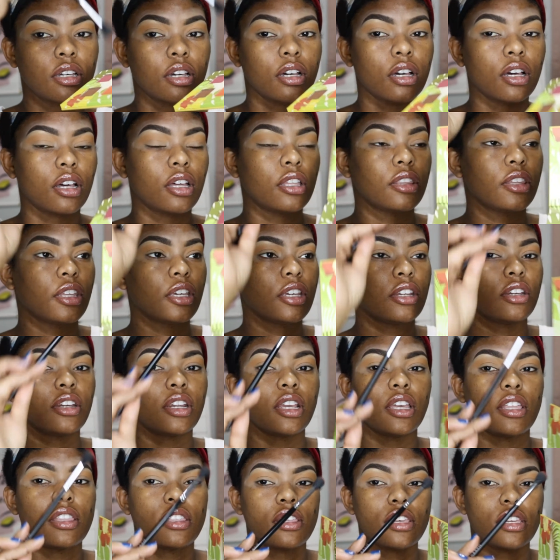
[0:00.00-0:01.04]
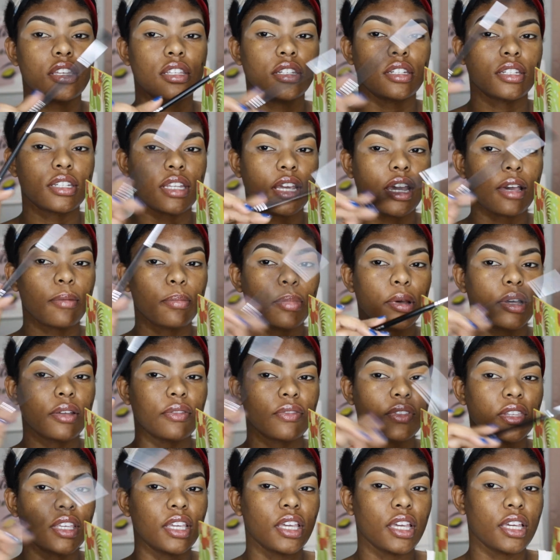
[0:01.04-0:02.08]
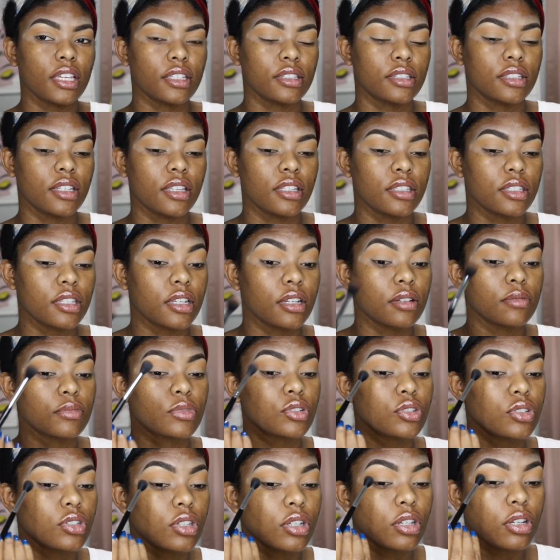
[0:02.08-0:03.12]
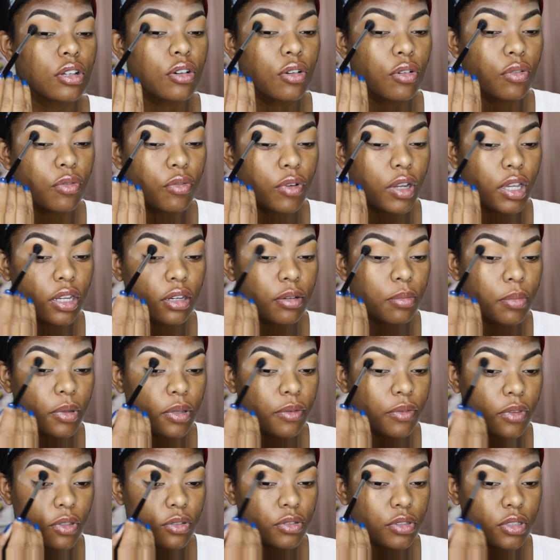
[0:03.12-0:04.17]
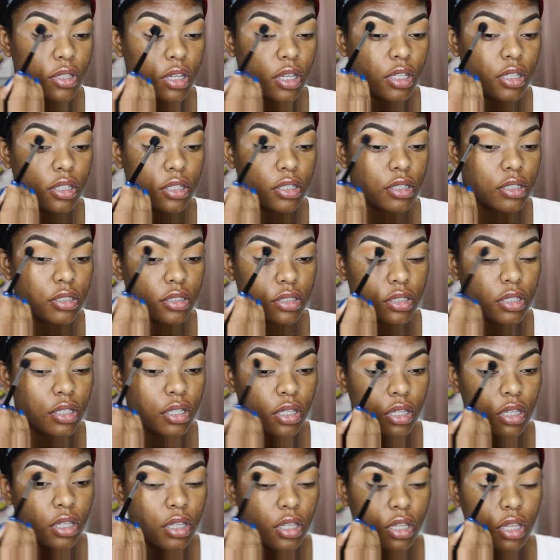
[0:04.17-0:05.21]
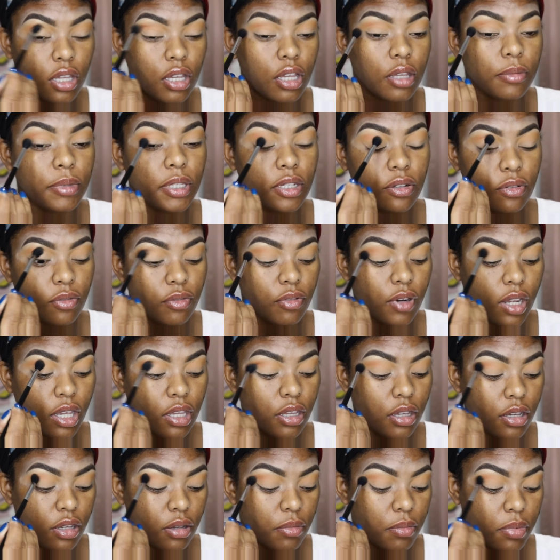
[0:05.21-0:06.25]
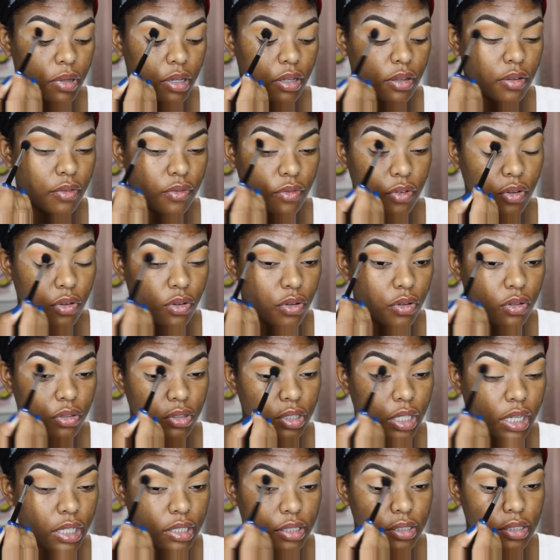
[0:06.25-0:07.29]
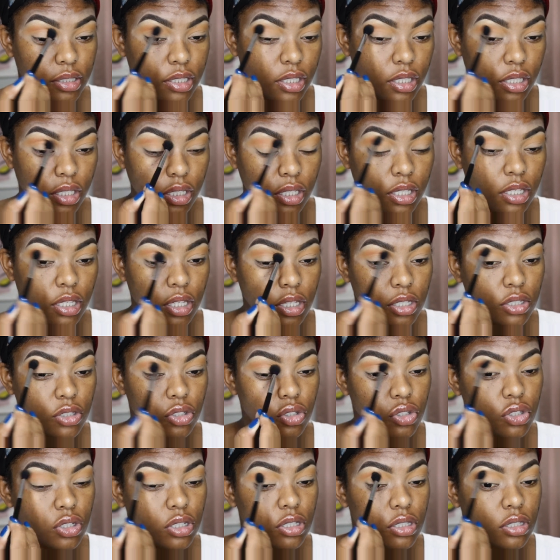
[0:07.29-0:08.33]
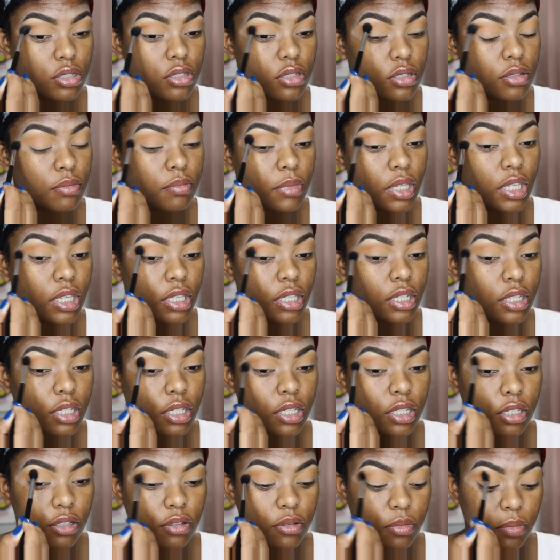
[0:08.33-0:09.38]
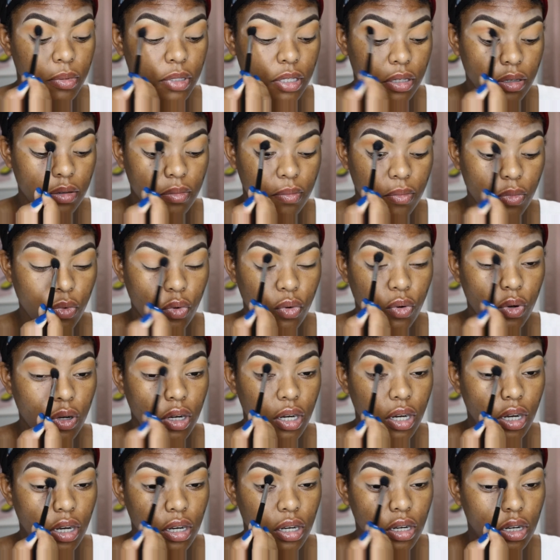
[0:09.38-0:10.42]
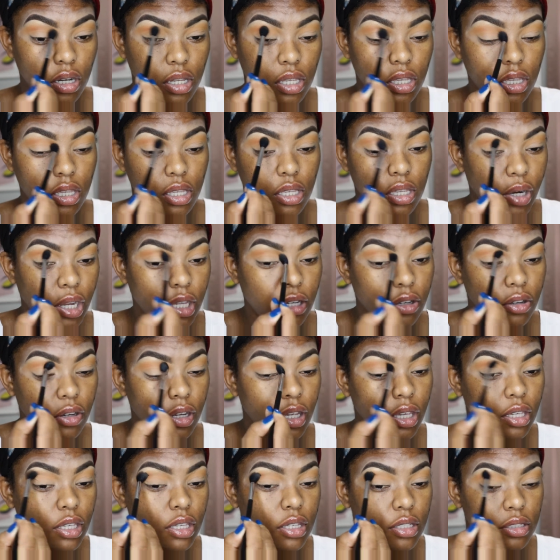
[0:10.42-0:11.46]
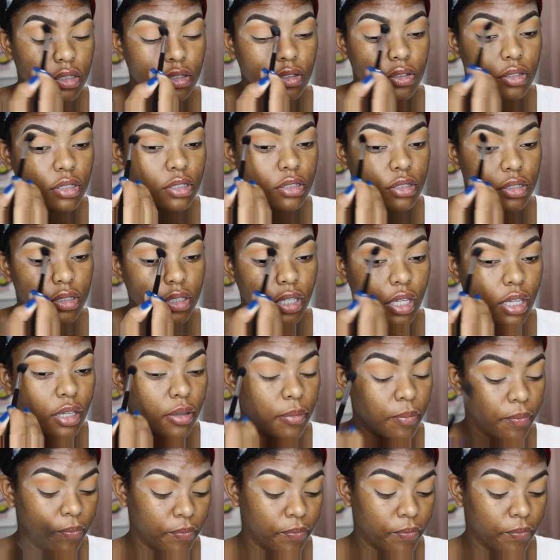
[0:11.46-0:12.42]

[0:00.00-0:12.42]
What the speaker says: on there and then tap off the excess, and I'm just gonna go right above those colors. I mean, right above Coco Taxi, just to make it a little bit more brighter, I guess you can say.